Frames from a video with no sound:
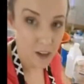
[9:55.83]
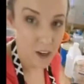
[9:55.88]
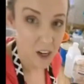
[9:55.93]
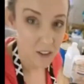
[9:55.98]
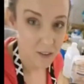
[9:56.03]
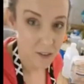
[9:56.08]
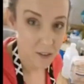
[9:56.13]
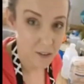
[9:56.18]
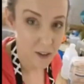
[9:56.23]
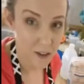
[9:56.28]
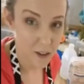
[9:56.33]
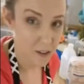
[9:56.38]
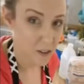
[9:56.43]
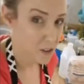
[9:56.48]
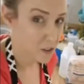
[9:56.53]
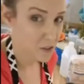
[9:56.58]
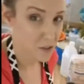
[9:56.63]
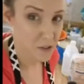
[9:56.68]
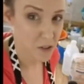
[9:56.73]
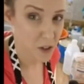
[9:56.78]
off of there,
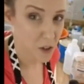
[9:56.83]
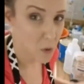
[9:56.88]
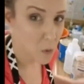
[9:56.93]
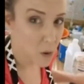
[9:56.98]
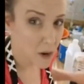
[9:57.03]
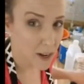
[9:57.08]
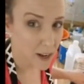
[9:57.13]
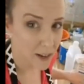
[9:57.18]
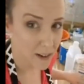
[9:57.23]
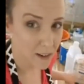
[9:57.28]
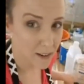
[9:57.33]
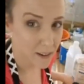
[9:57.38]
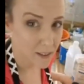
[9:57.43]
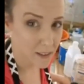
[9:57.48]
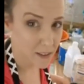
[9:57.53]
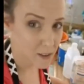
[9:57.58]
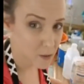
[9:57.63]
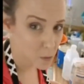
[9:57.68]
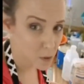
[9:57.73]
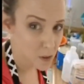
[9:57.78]
there's no way
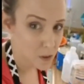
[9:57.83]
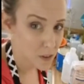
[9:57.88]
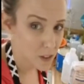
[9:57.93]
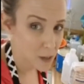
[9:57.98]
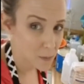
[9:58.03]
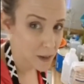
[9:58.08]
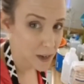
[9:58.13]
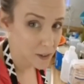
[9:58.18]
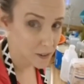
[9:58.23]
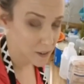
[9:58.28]
this would have come out